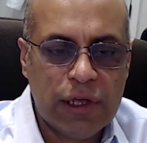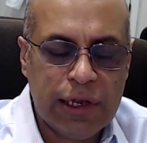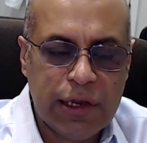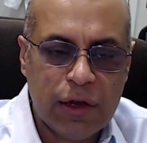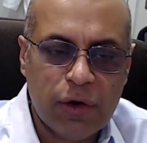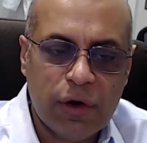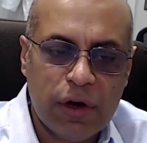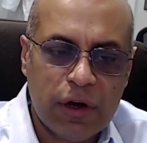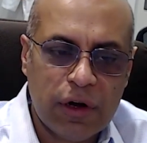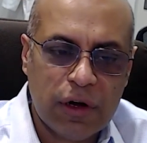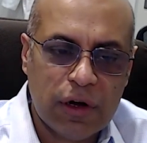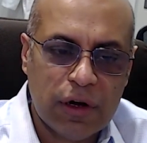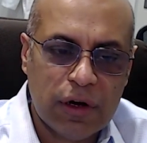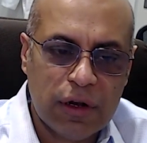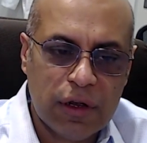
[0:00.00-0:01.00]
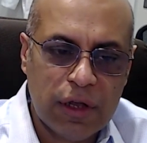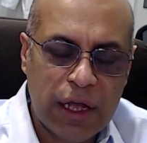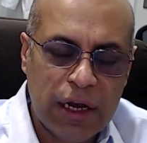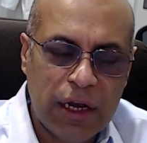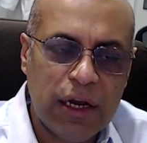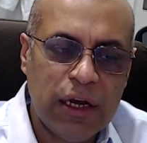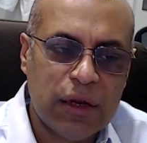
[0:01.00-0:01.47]
in lower
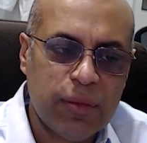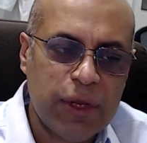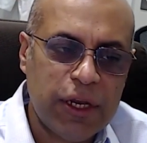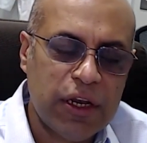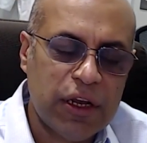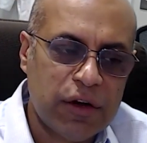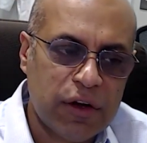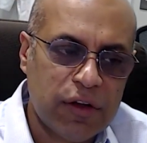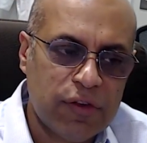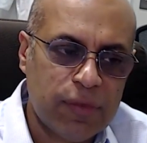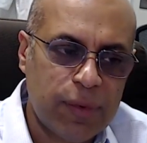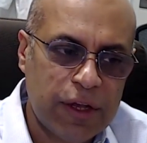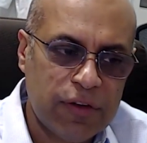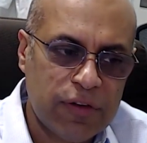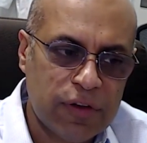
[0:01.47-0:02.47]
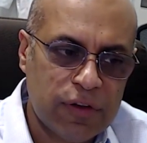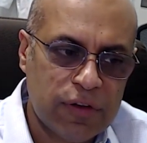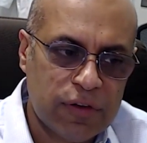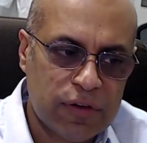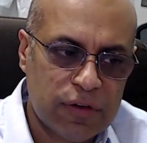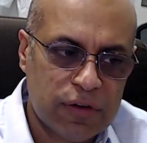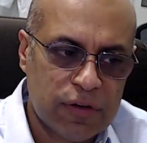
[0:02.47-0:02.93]
and intermediate risk
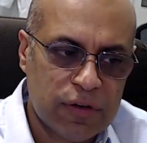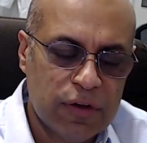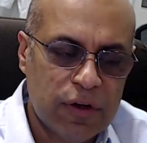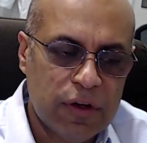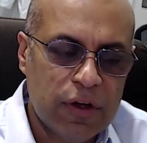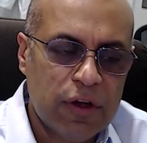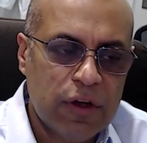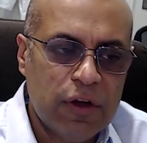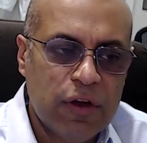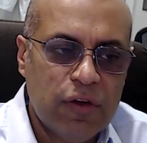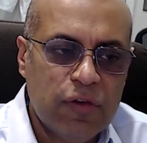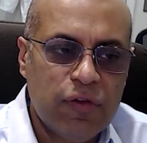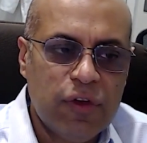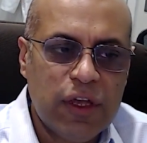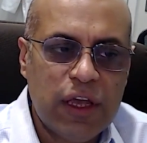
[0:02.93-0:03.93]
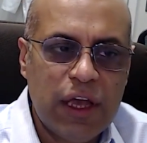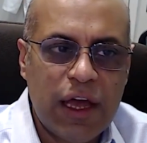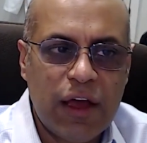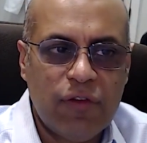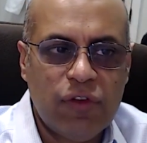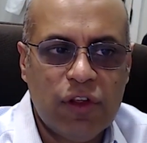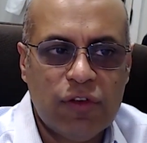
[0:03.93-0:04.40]
patients, we
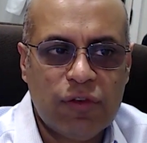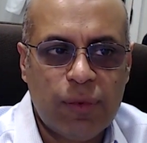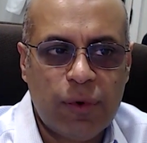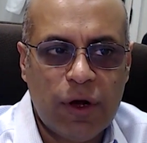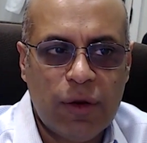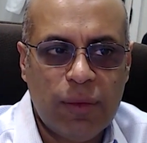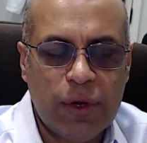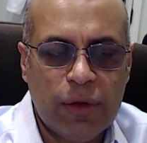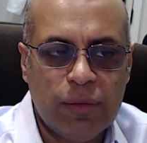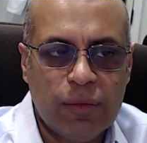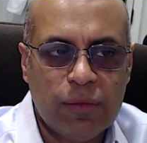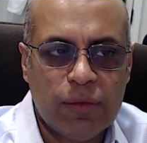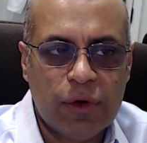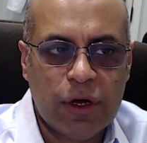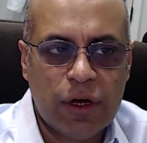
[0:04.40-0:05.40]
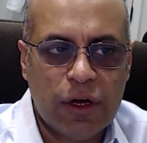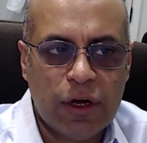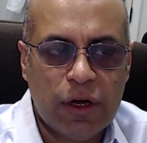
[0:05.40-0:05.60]
have this problem